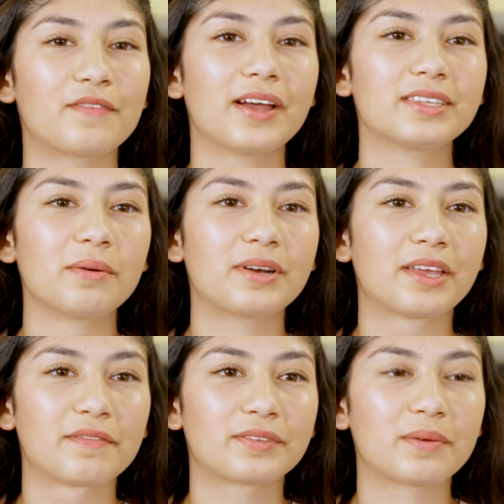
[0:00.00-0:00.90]
advice I would
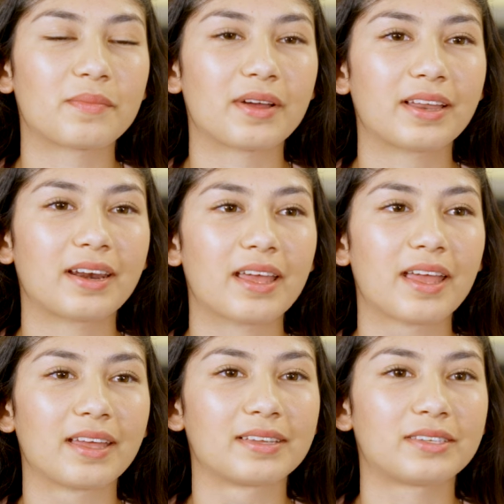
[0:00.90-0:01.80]
give someone
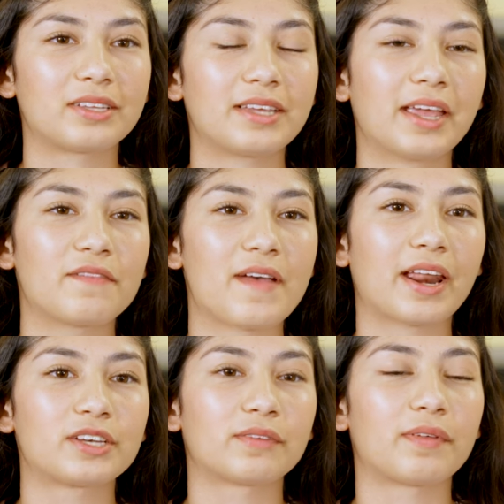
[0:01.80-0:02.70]
is to take
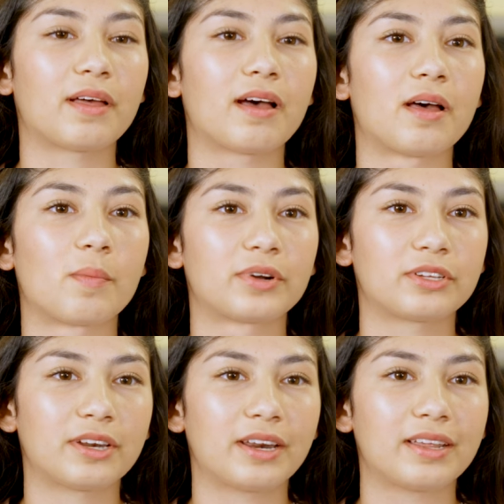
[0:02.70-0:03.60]
advantage of
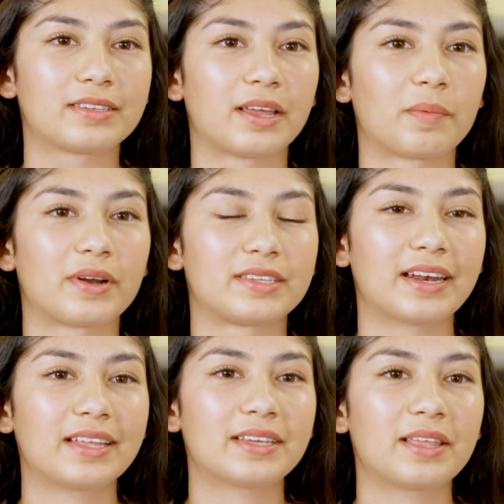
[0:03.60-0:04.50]
opportunities that are
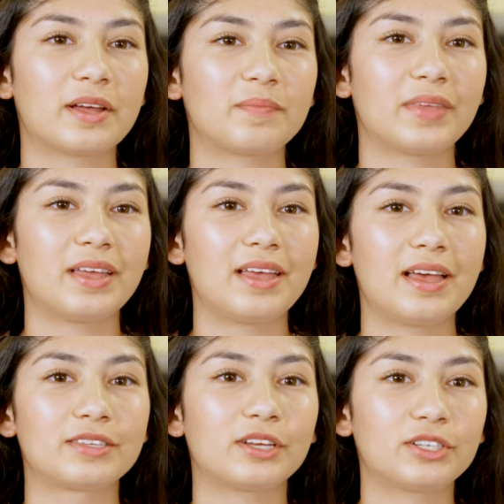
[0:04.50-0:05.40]
presented to them,
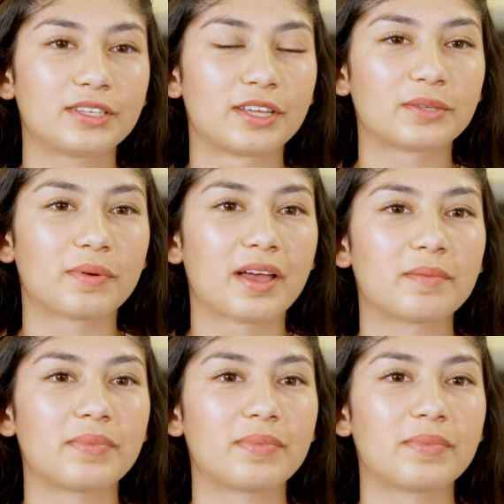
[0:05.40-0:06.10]
such as this one,